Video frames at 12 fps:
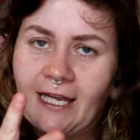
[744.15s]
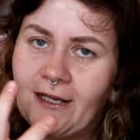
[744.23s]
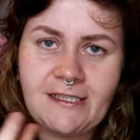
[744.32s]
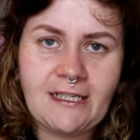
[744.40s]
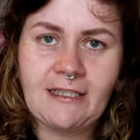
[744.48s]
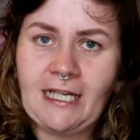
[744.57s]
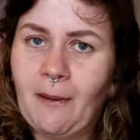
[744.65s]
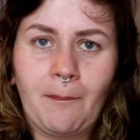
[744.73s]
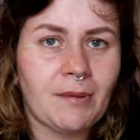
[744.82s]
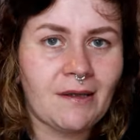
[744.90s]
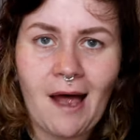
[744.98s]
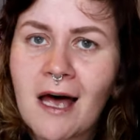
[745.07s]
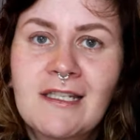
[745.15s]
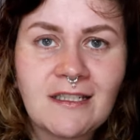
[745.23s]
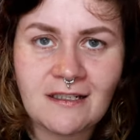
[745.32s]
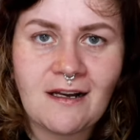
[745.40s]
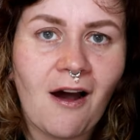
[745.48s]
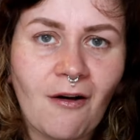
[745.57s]
like, because they're like
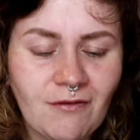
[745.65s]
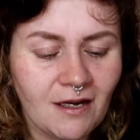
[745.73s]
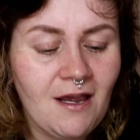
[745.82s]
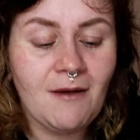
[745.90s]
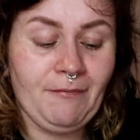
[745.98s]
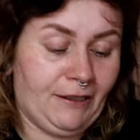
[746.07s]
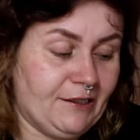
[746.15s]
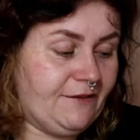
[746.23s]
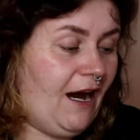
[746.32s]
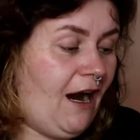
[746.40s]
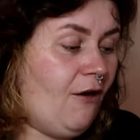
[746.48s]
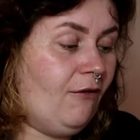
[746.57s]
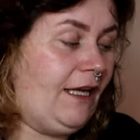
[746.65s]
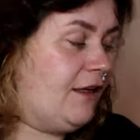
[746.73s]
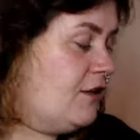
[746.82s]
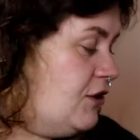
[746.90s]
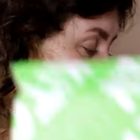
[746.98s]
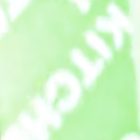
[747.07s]
blasted out because of how
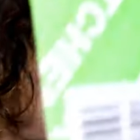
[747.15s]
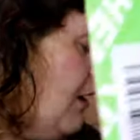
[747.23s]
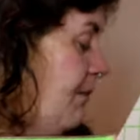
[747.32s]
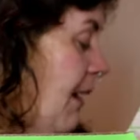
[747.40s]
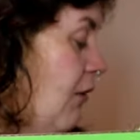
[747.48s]
like strong and